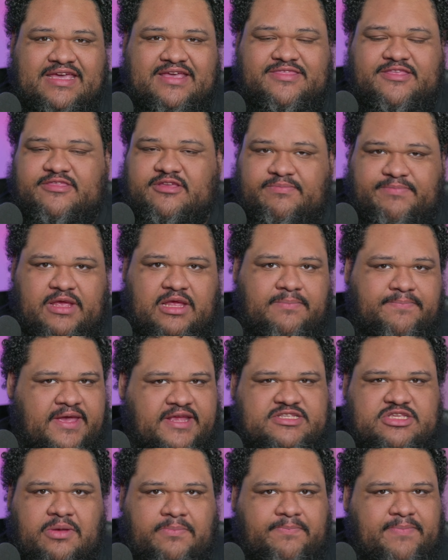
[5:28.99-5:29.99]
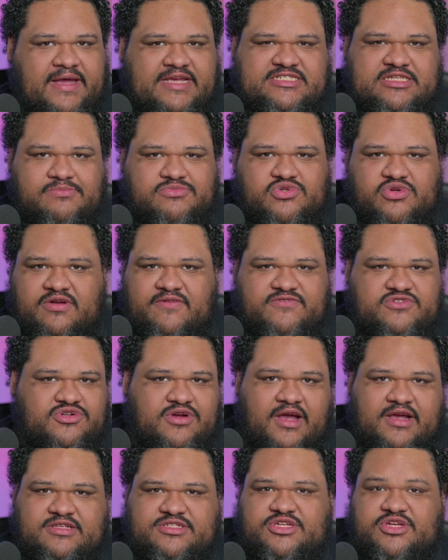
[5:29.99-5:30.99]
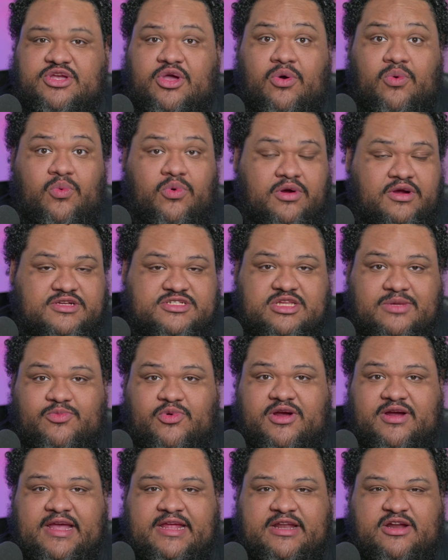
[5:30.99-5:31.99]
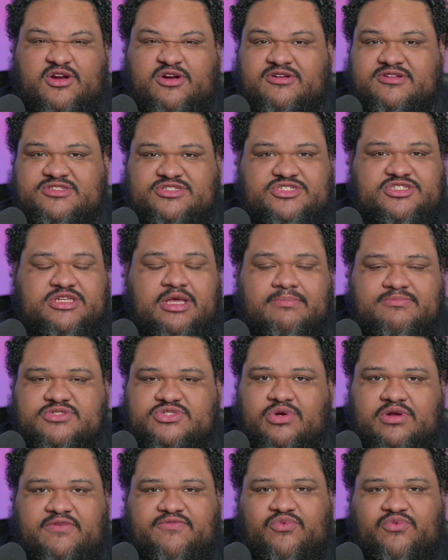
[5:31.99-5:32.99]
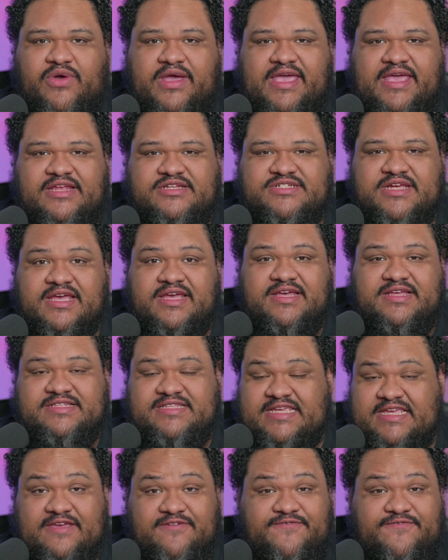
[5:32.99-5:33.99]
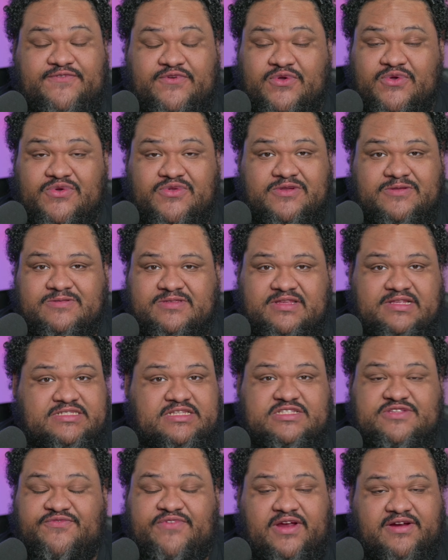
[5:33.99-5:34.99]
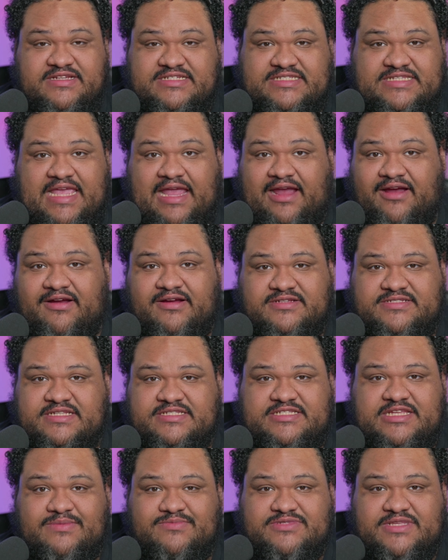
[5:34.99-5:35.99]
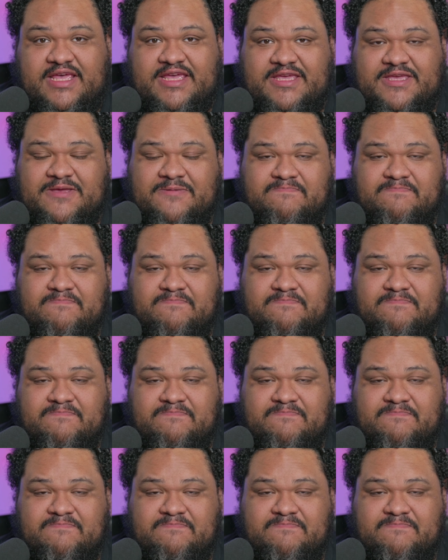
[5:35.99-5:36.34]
that they're being picked up by some sort of truck to go work somewhere and earn some sort of wage to get food, since it's very scarce, it seems like.